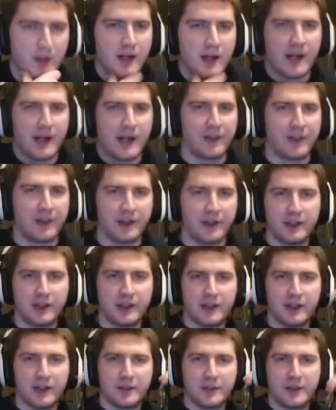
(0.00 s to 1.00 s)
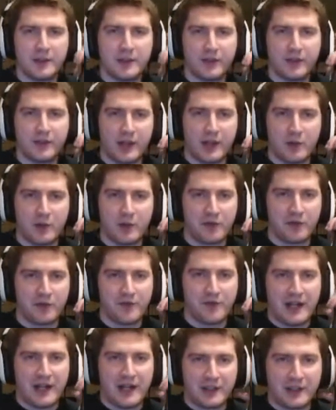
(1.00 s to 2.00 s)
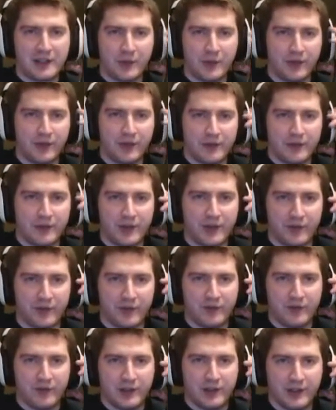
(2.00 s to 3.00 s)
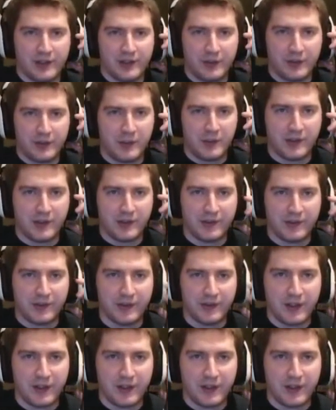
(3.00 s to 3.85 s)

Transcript: I said, I know for a fact it wasn't Servilius because...